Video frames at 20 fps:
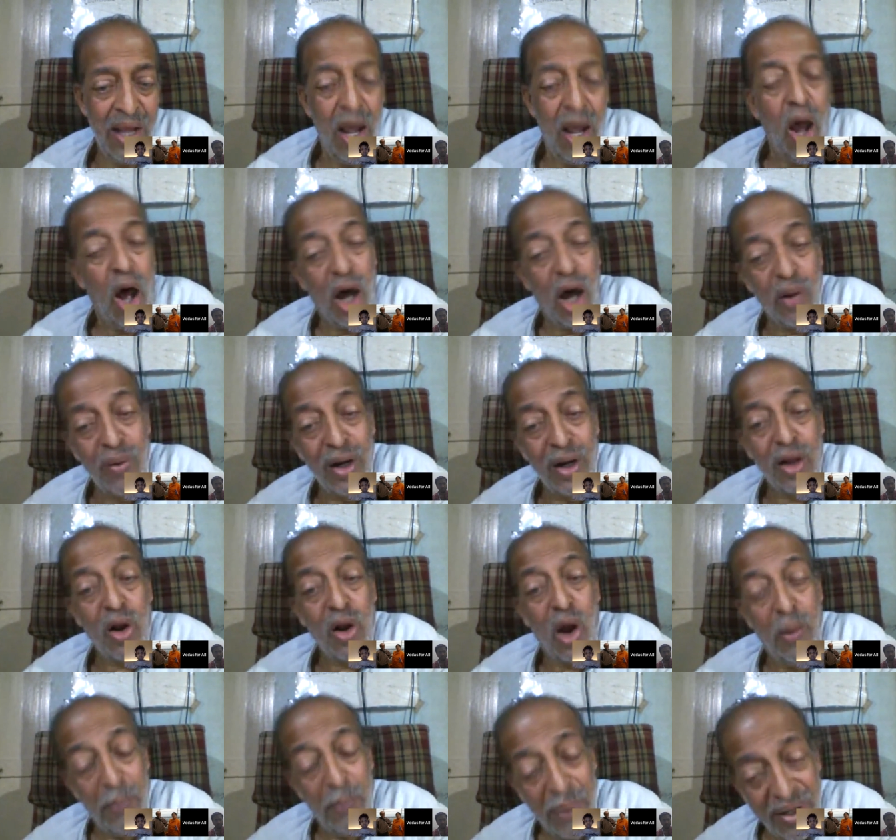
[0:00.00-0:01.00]
or will
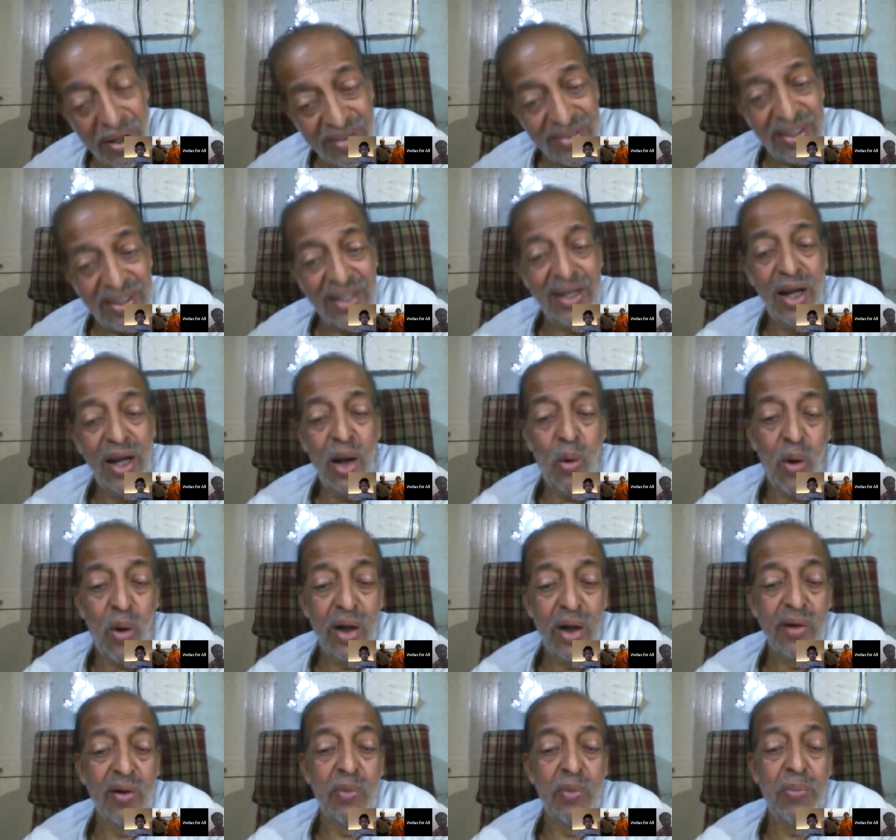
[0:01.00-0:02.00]
compensate
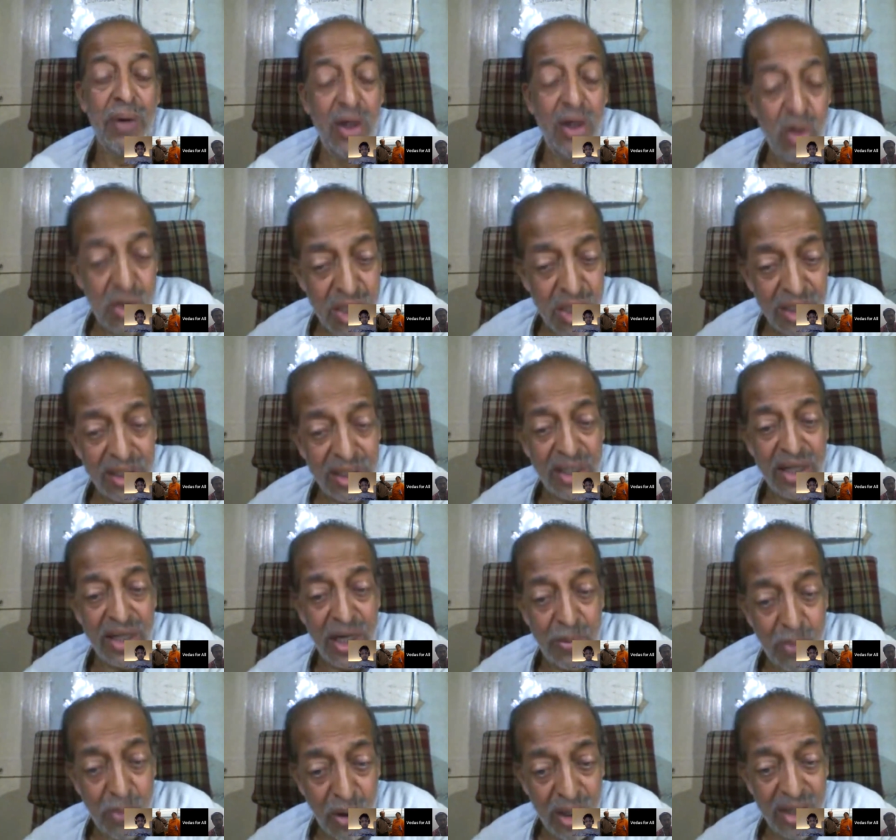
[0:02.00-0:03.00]
whatever pollution the dead
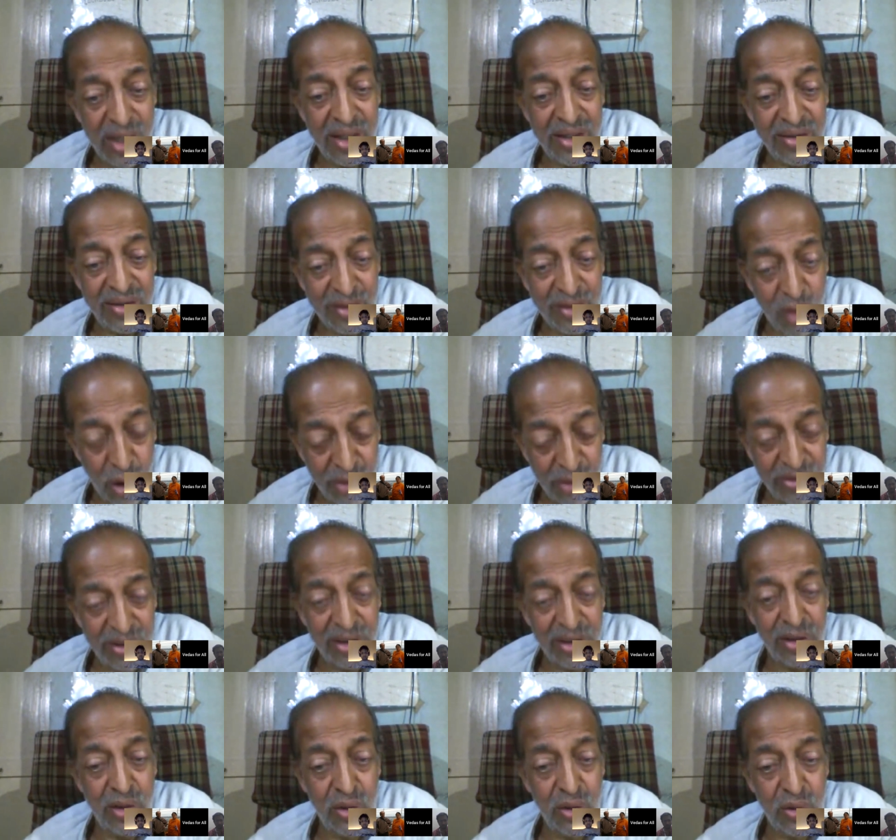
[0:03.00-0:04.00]
body is
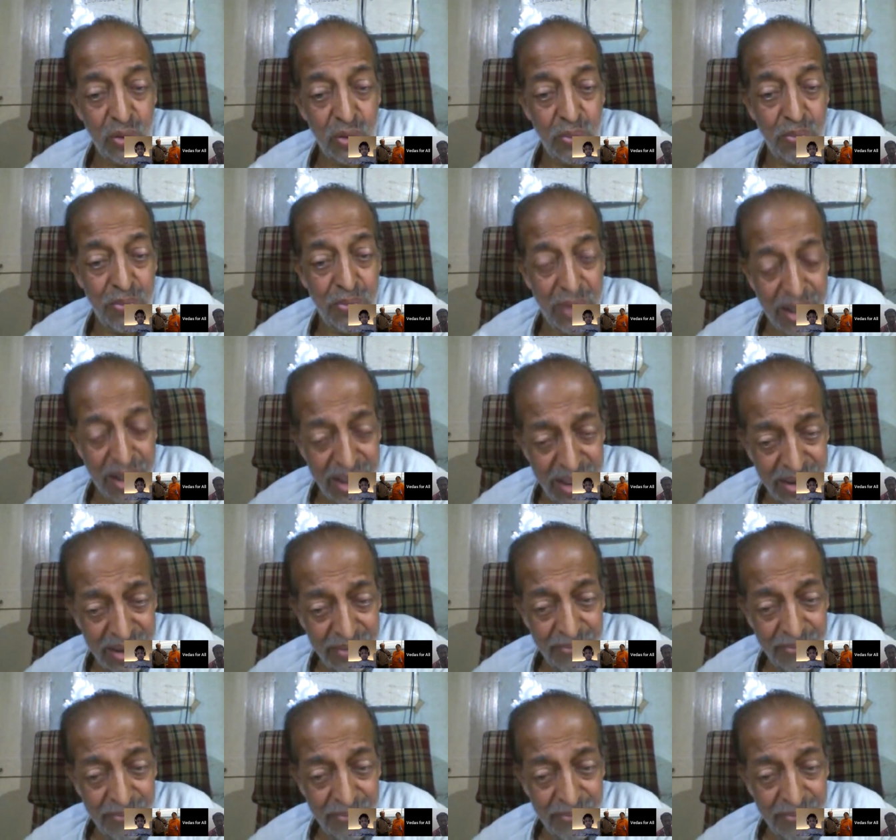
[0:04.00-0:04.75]
causing due to burning,